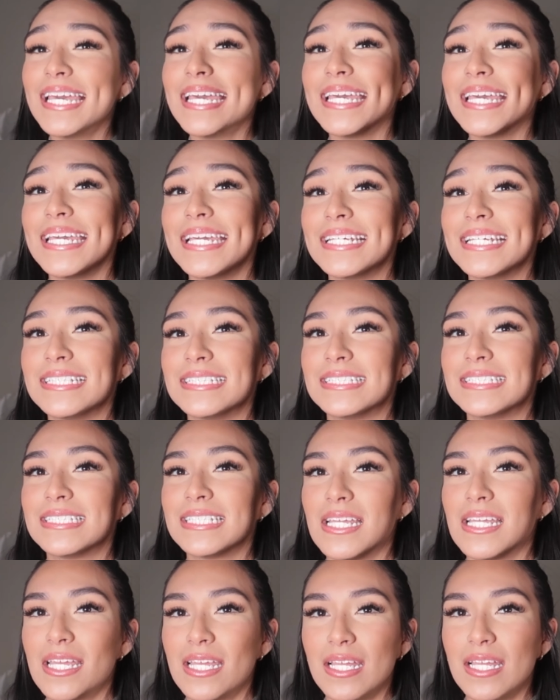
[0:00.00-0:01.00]
It
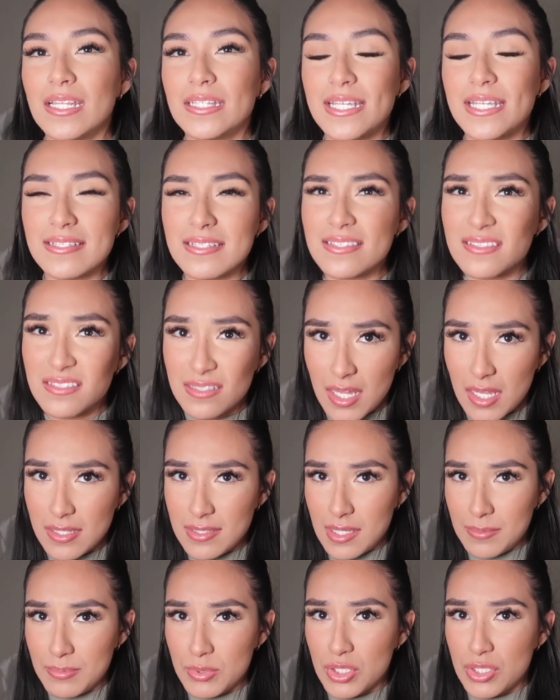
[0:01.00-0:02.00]
doesn't
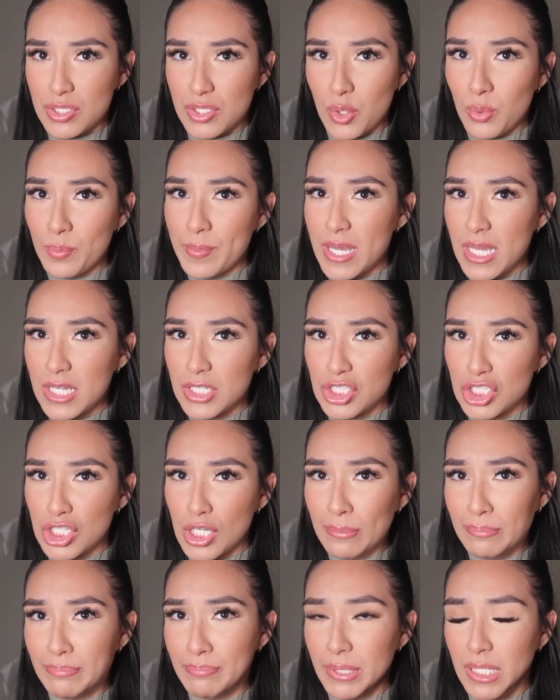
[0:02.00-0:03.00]
suds up so much,
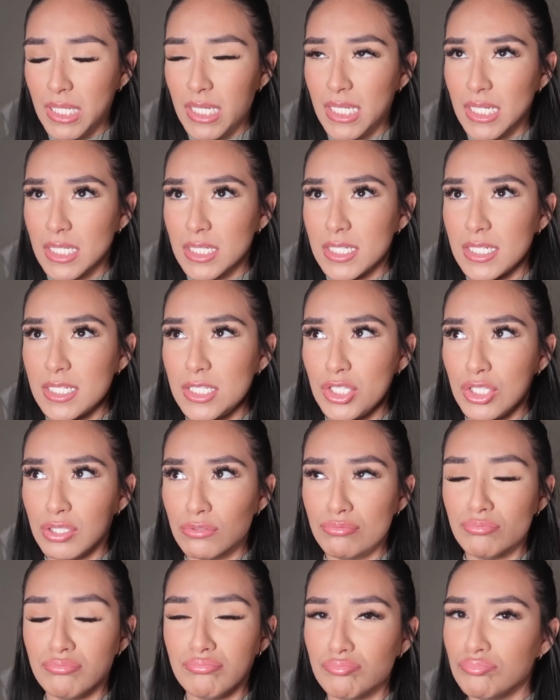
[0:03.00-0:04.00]
but
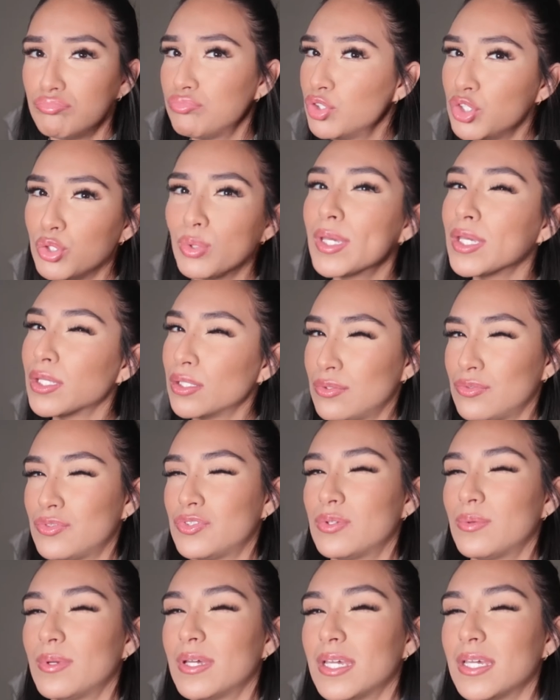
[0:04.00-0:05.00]
you get
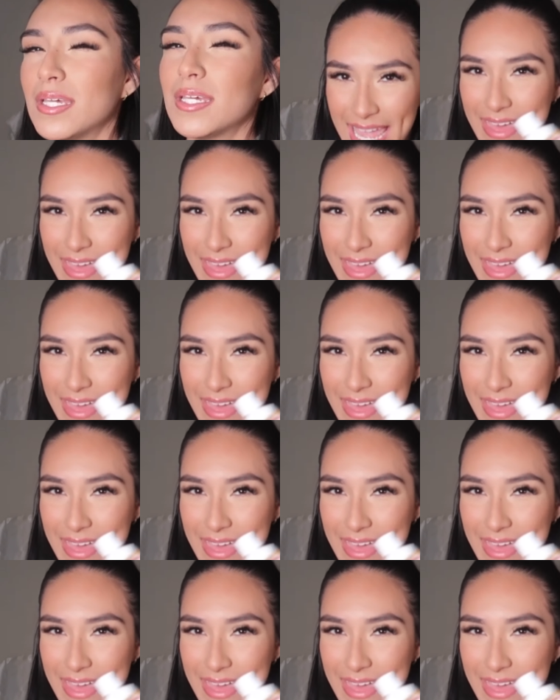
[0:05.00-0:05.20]
used to it.